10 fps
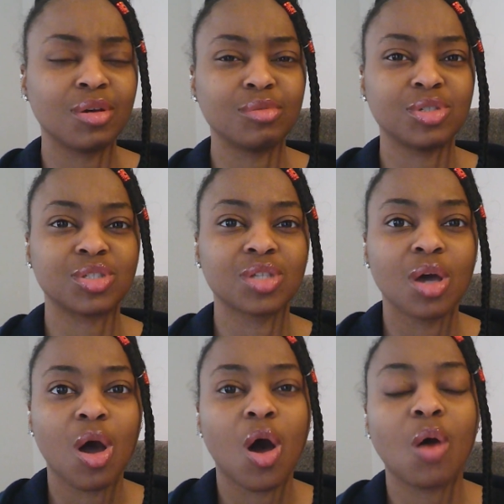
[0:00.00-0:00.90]
just
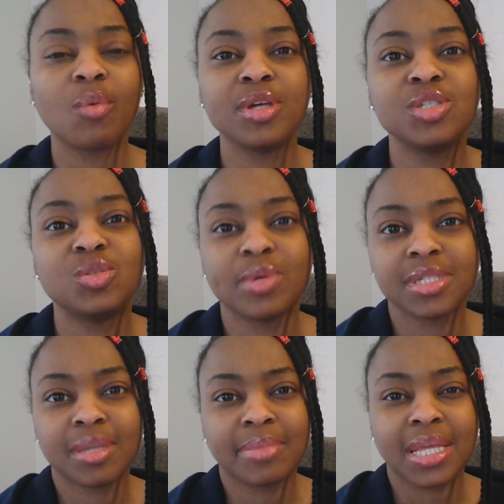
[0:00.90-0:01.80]
always doing
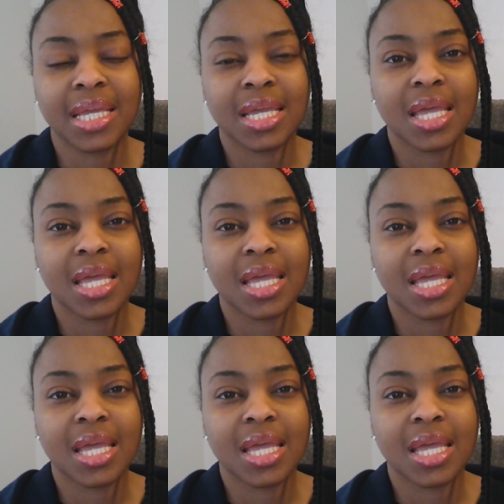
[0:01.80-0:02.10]
something